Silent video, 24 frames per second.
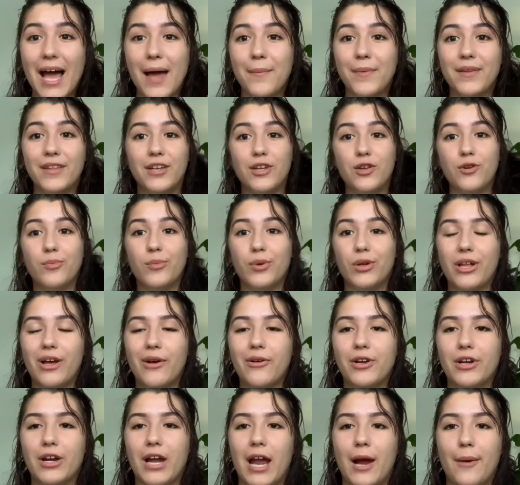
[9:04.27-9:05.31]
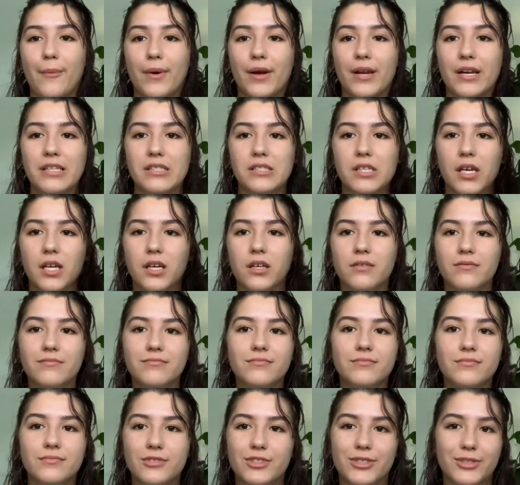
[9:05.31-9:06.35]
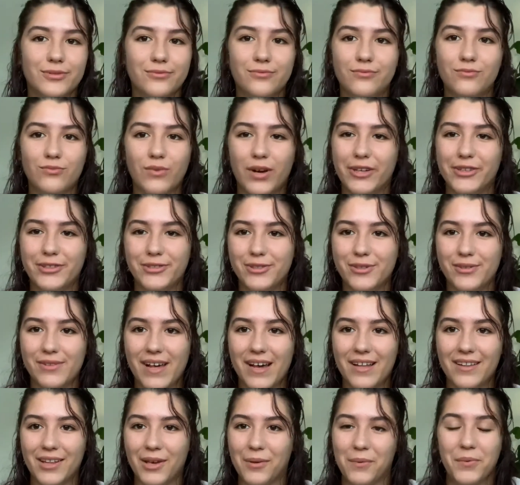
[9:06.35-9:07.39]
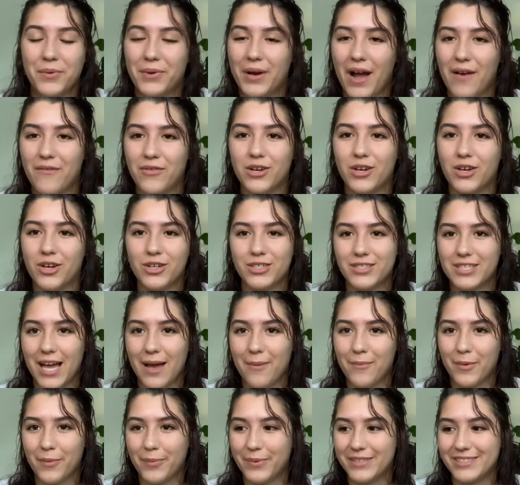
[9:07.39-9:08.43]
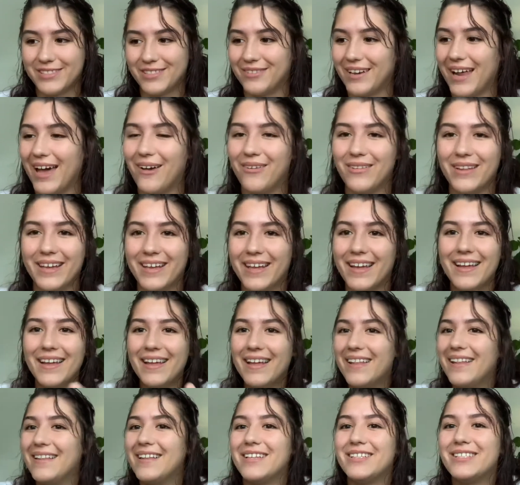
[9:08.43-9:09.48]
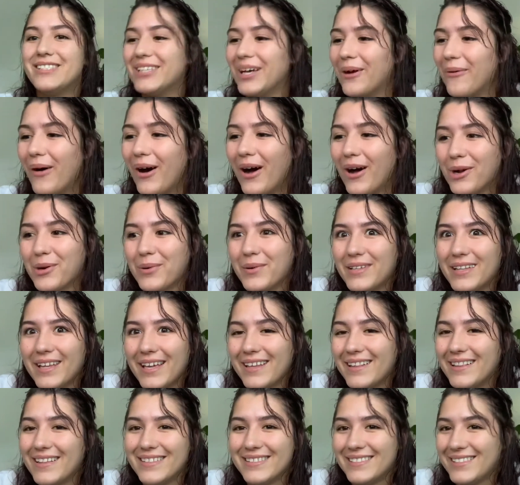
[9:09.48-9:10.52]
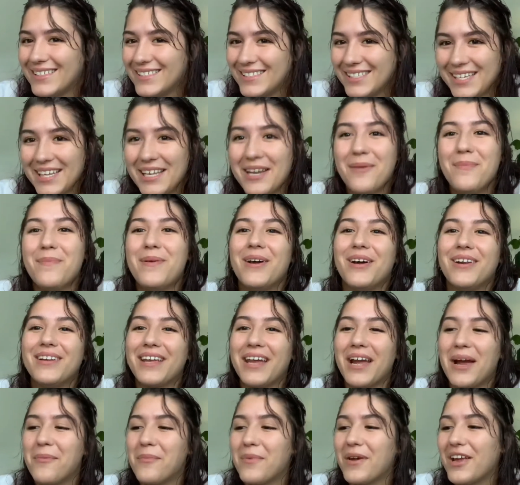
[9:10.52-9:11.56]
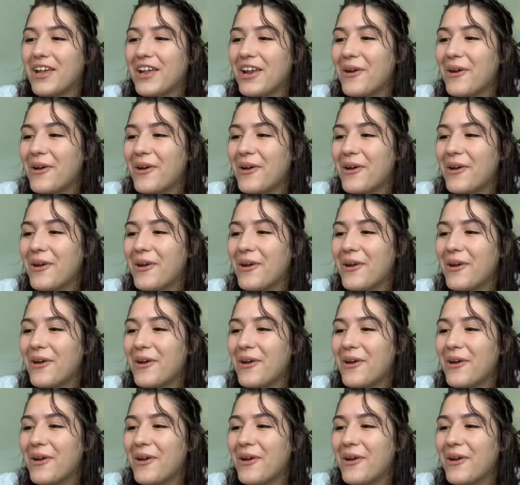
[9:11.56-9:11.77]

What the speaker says: and then you pull out your camera and it's like, dude, why'd you do that? Like we were having a good time up until now. Like that's so awkward. Like this doesn't need to be on camera, you know?